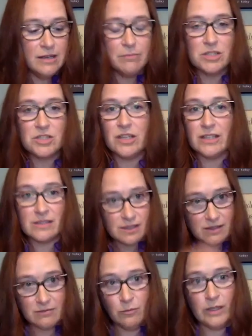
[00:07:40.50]
much less
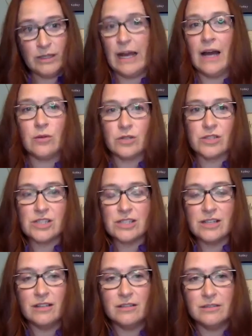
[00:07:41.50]
wait hours to
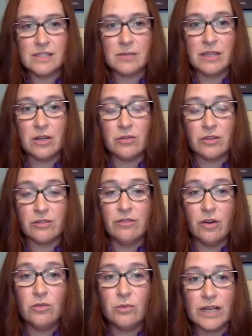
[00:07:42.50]
tell somebody over the
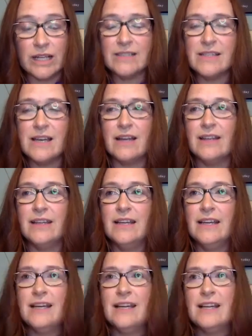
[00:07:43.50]
phone what I had done.
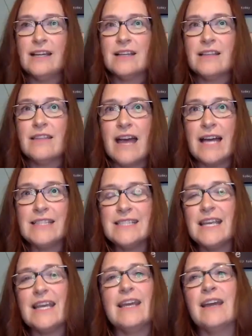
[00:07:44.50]
That
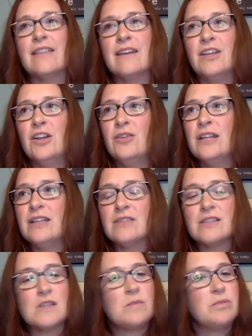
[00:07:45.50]
day, I thought, you know what, if
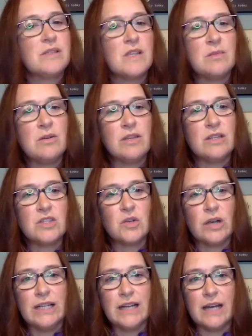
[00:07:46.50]
this is placebo, that's
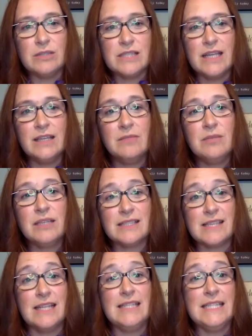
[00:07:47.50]
great. I will take it because
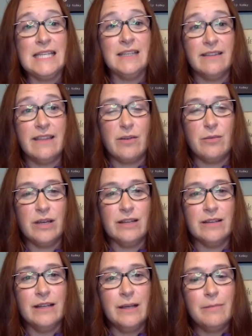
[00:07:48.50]
I needed that win.
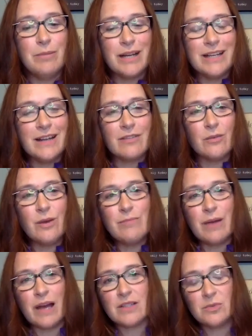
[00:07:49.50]
But I never went
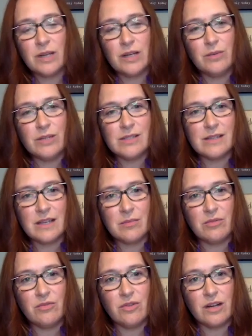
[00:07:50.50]
back to what I was the day
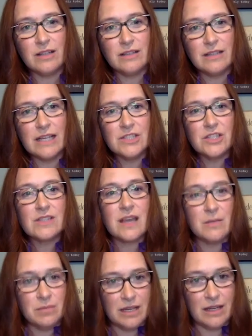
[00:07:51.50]
before. It just
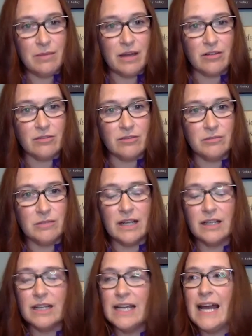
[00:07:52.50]
kept getting better from
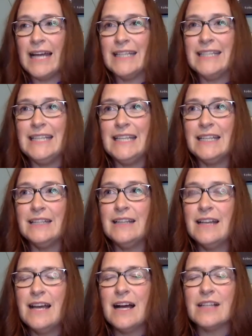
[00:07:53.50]
there. And I needed,
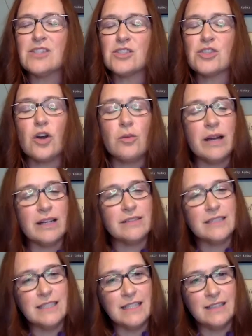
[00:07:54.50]
I so badly
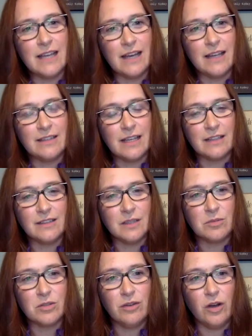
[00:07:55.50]
needed that that
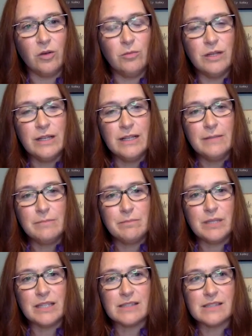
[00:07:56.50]
glimmer of hope
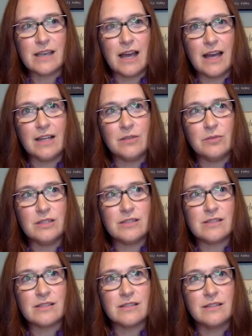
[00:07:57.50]
because I
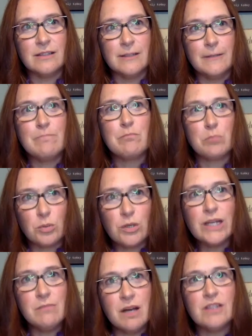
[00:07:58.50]
was
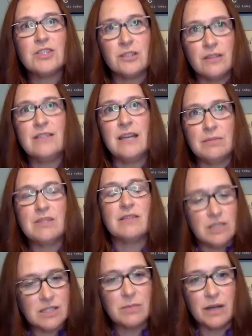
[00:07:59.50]
pretty much in the depths of
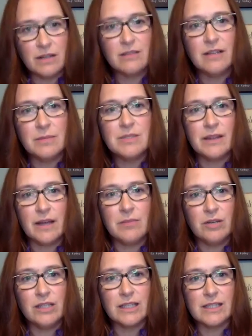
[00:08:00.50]
despair up to that
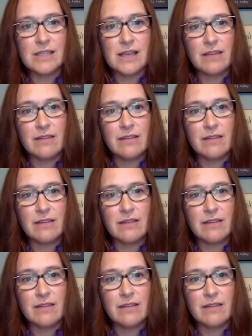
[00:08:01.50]
point because I